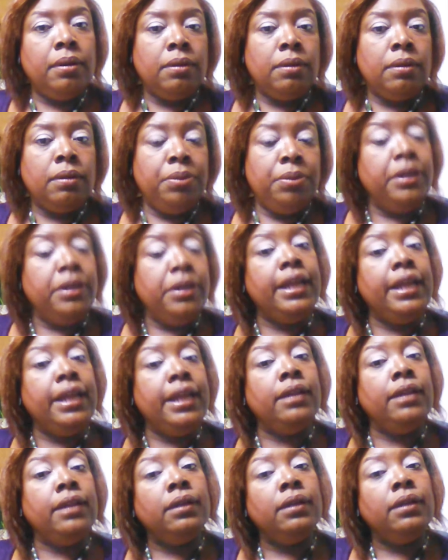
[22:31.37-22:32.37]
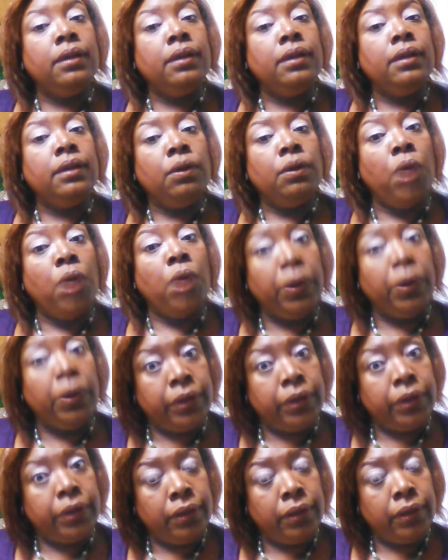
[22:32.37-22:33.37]
putting in work
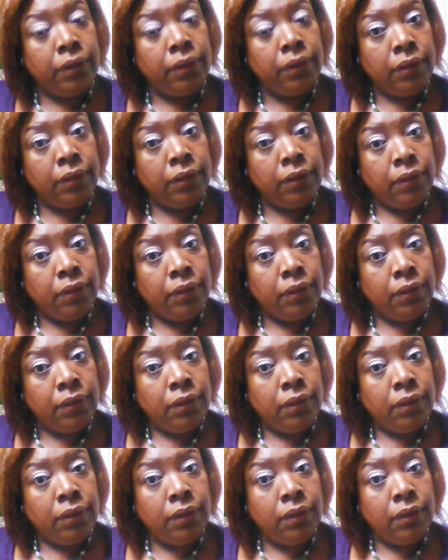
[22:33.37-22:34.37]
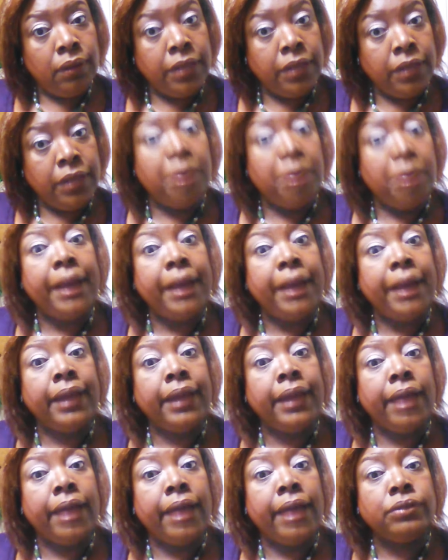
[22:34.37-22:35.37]
in their bank
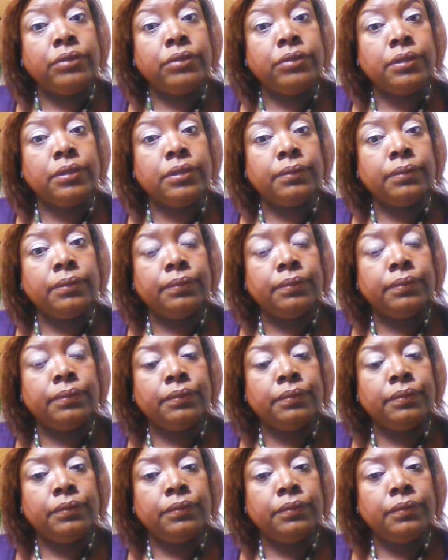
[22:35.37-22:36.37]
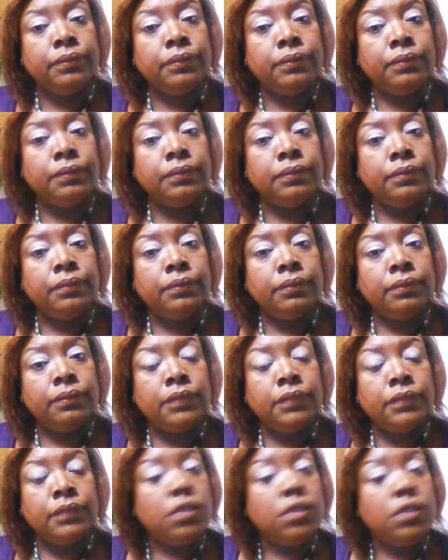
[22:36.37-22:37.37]
accounts.
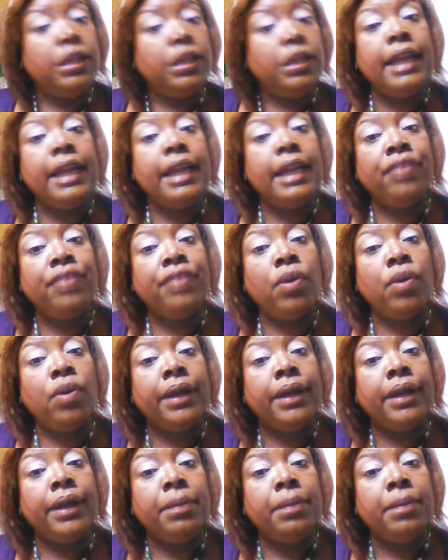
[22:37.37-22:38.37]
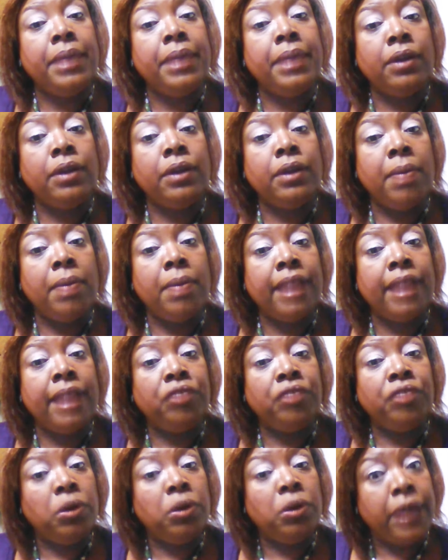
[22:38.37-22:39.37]
So they didn't have to go out here and beg nobody for
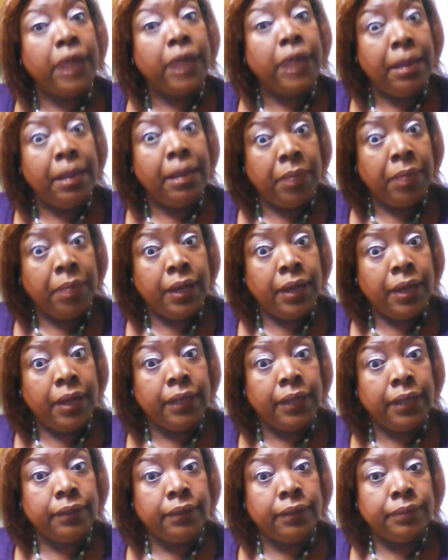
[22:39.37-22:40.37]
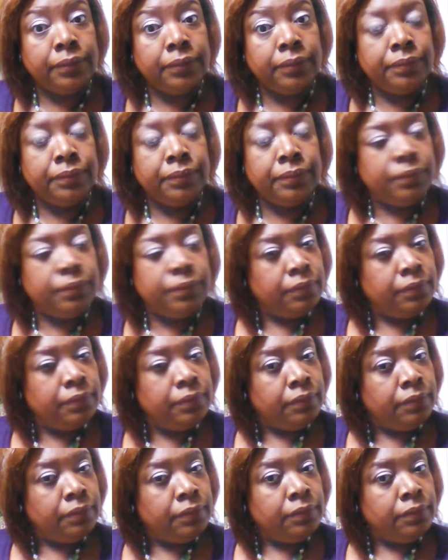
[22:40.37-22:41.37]
no damn money.
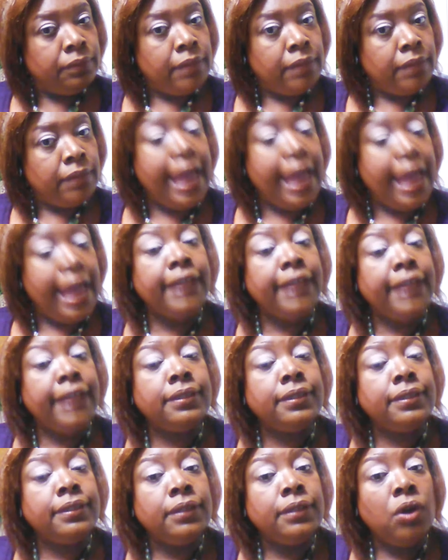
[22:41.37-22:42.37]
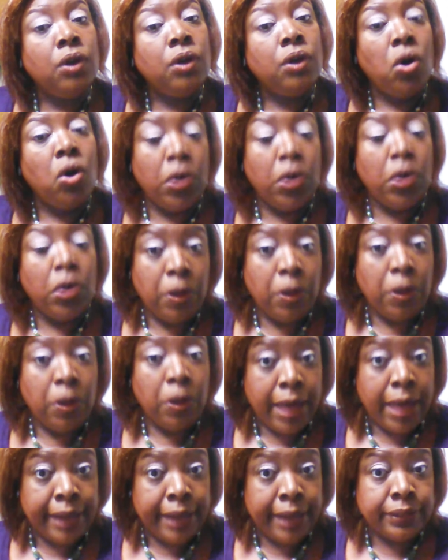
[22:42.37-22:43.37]
Addict or no
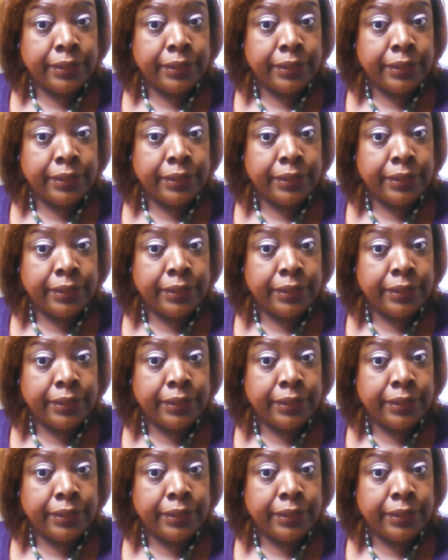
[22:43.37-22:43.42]
addict.